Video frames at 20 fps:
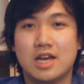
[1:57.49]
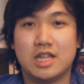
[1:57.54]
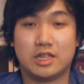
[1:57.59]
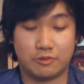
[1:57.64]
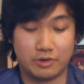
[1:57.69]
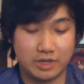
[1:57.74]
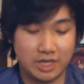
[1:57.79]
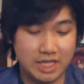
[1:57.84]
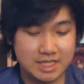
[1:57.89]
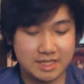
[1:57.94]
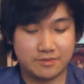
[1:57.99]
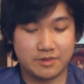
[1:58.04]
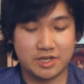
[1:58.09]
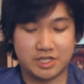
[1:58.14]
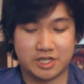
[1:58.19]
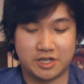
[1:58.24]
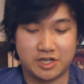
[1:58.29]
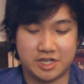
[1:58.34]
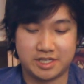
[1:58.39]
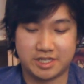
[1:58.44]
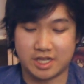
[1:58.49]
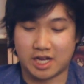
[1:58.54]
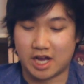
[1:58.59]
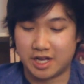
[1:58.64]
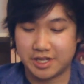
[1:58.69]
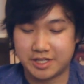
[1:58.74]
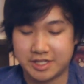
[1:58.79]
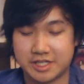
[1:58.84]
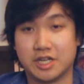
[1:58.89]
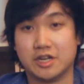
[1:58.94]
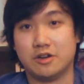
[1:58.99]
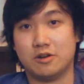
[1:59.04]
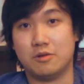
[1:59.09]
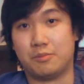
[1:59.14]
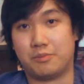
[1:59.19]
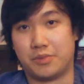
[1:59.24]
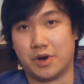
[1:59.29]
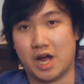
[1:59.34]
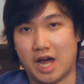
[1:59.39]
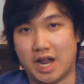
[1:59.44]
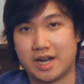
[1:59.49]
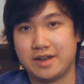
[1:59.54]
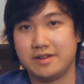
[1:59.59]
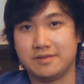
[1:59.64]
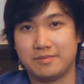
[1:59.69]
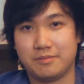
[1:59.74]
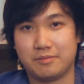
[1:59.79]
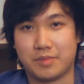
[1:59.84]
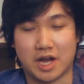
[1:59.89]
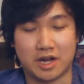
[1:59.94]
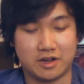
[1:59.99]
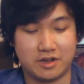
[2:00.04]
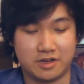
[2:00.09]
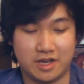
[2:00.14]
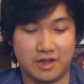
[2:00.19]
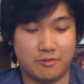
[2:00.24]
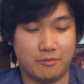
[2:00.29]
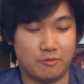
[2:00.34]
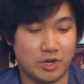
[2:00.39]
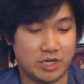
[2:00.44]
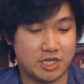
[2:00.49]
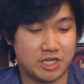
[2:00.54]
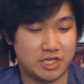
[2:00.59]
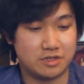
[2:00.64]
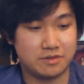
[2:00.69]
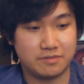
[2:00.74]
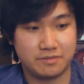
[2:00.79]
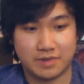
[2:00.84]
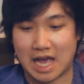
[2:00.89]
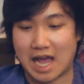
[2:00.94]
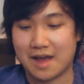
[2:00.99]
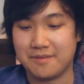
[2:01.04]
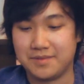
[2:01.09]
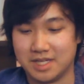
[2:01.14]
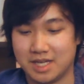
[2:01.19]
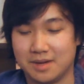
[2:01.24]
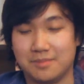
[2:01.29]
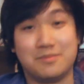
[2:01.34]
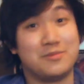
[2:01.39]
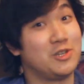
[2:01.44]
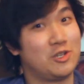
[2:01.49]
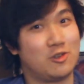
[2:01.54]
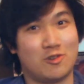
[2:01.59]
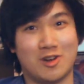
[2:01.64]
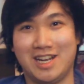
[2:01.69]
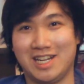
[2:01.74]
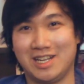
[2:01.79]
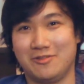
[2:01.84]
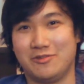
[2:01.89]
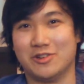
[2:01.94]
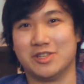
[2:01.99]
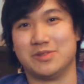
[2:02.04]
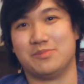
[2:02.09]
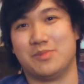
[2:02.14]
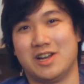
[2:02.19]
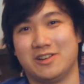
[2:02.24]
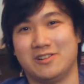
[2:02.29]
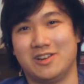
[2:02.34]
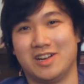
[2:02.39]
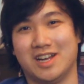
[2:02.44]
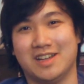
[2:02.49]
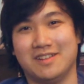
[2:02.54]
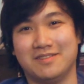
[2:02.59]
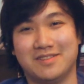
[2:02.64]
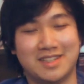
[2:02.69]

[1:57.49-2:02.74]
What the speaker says: The release of Resurgence also brought Bakugan, which I've dubbed Training Wheels Bakugan.